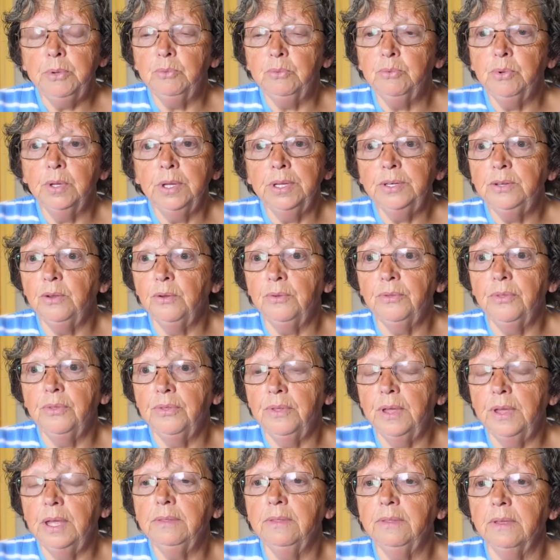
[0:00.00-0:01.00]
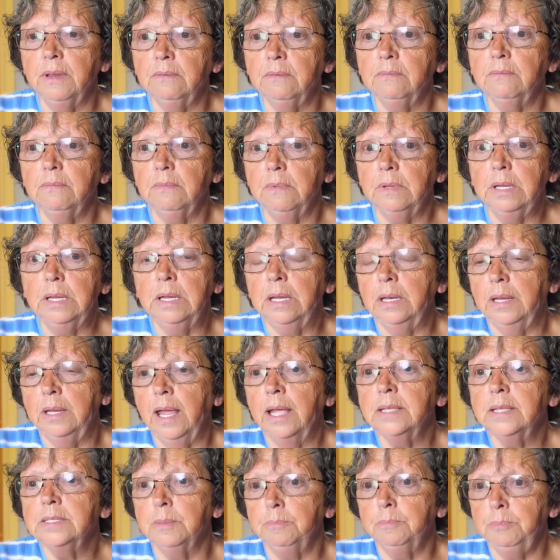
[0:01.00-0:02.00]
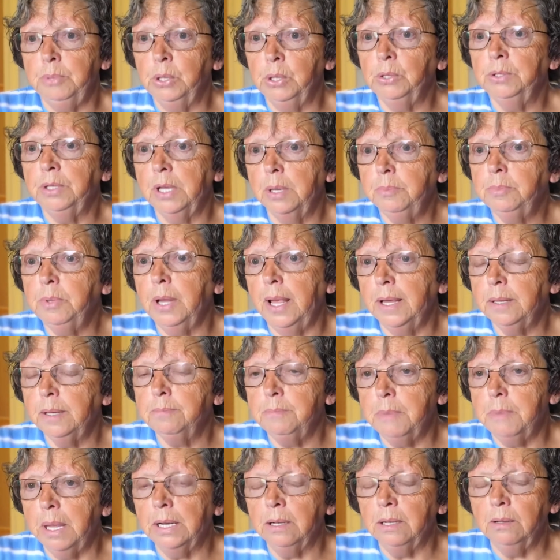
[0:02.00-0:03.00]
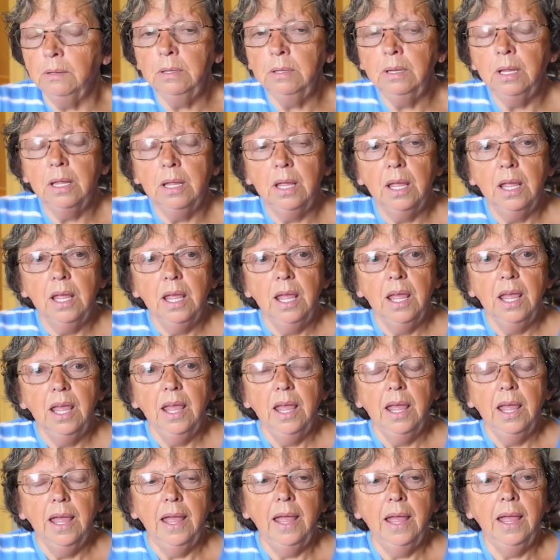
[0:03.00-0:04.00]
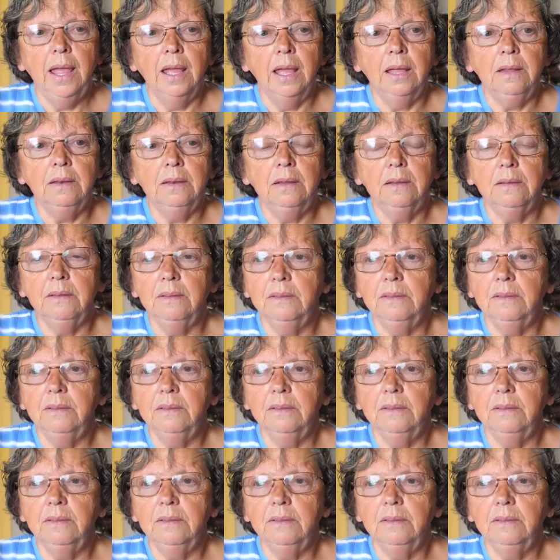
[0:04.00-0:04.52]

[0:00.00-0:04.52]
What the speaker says: You really don't think that it has a buildup like metal. And